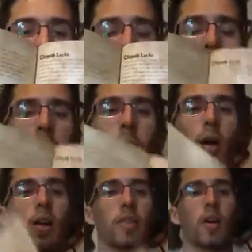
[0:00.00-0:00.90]
The
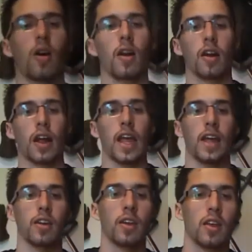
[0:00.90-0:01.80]
Quillipoth are
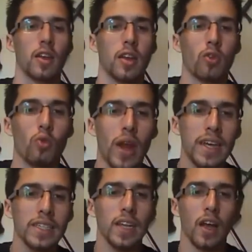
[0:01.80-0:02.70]
a
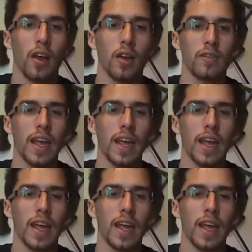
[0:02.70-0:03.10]
race of